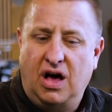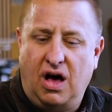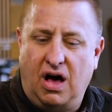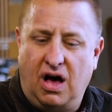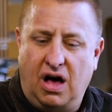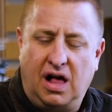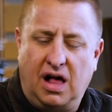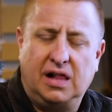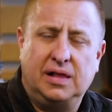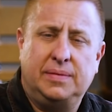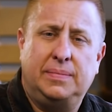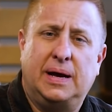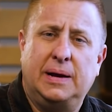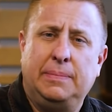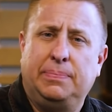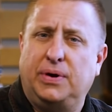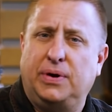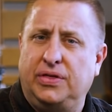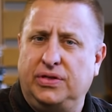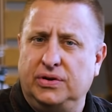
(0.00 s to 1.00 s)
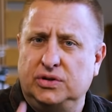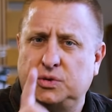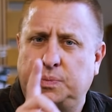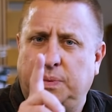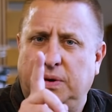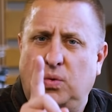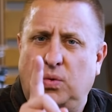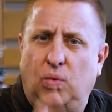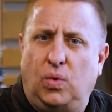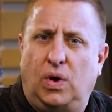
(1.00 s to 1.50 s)
all of my brothers
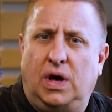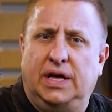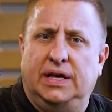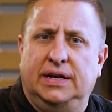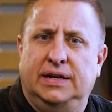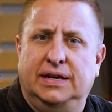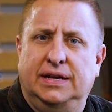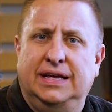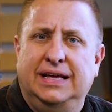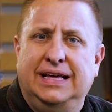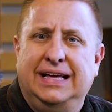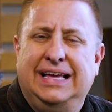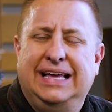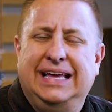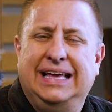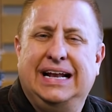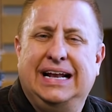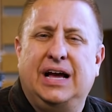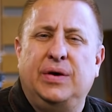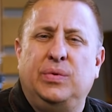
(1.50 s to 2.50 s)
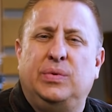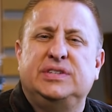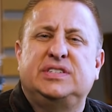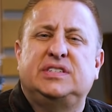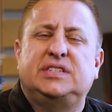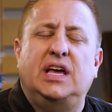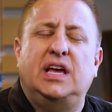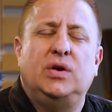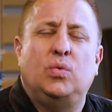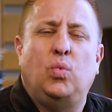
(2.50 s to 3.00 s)
but one, and I will
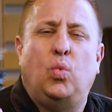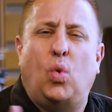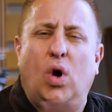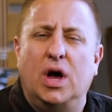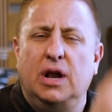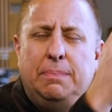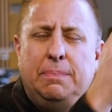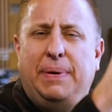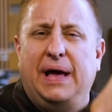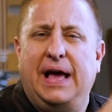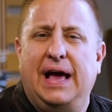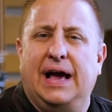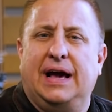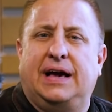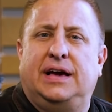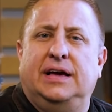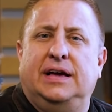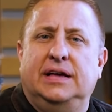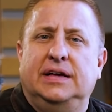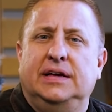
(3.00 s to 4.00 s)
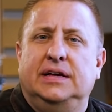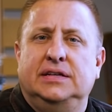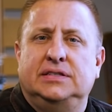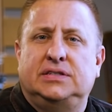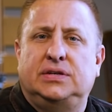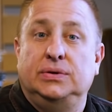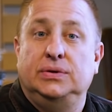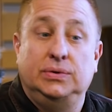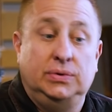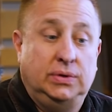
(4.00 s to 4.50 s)
send one back
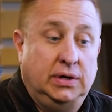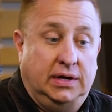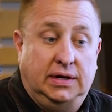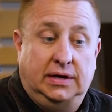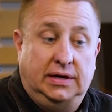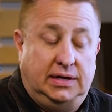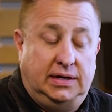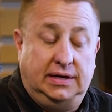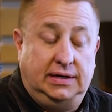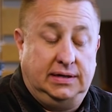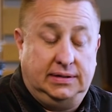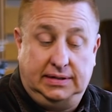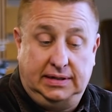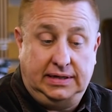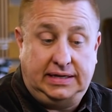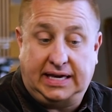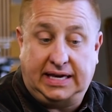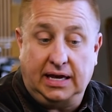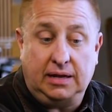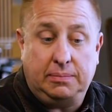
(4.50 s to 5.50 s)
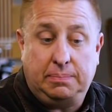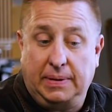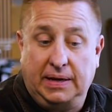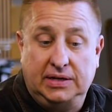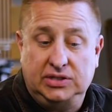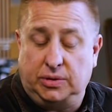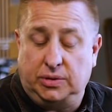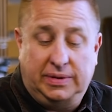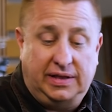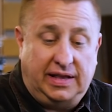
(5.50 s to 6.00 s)
to get
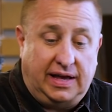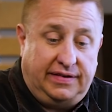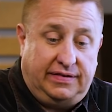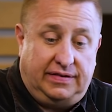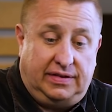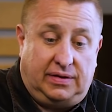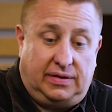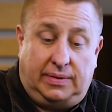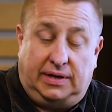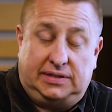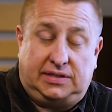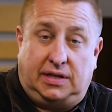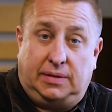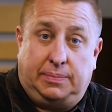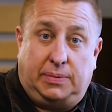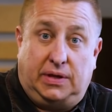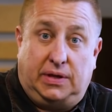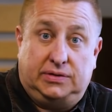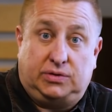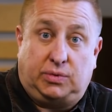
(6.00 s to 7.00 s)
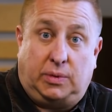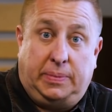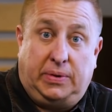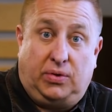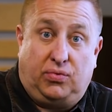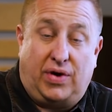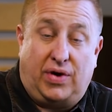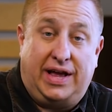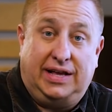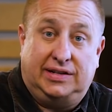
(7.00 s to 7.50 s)
Benjamin. The rest of the brothers will be
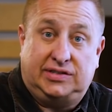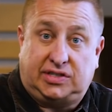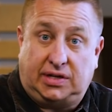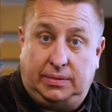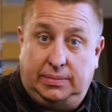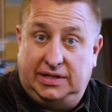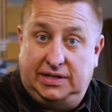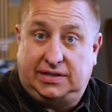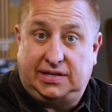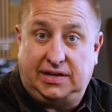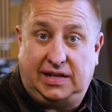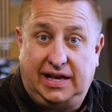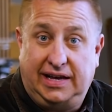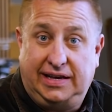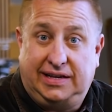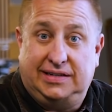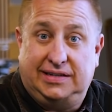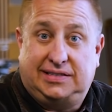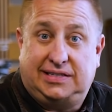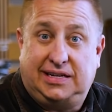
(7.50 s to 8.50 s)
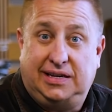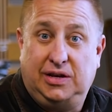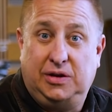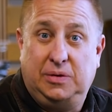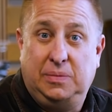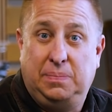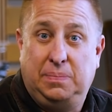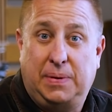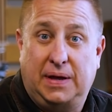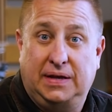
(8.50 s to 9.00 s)
ransomed until I can see
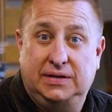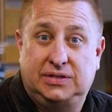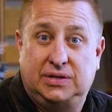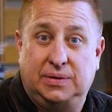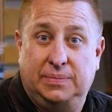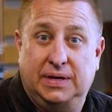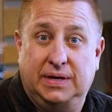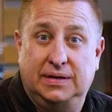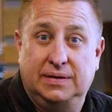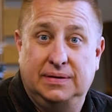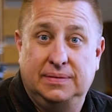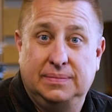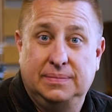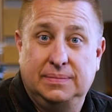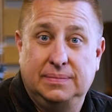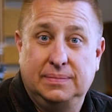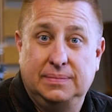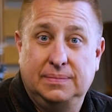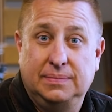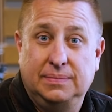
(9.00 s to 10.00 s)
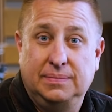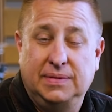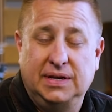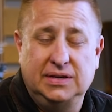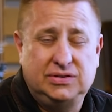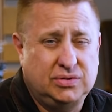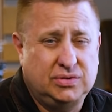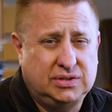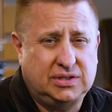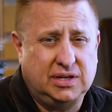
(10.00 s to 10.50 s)
Benjamin.
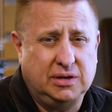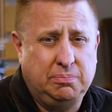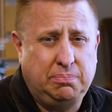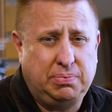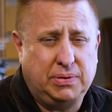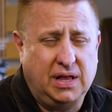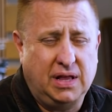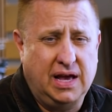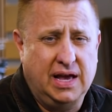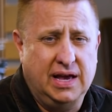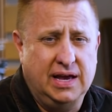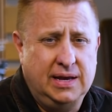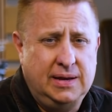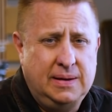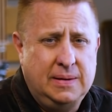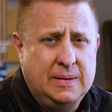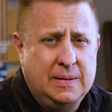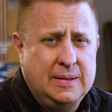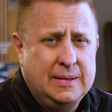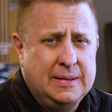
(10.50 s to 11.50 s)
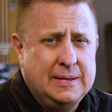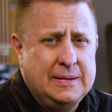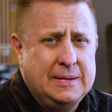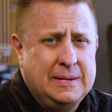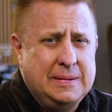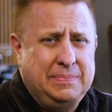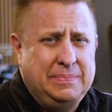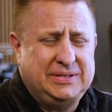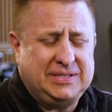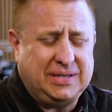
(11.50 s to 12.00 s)
Interesting play,
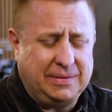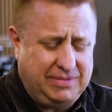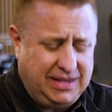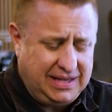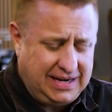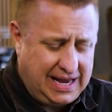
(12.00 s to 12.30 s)
but something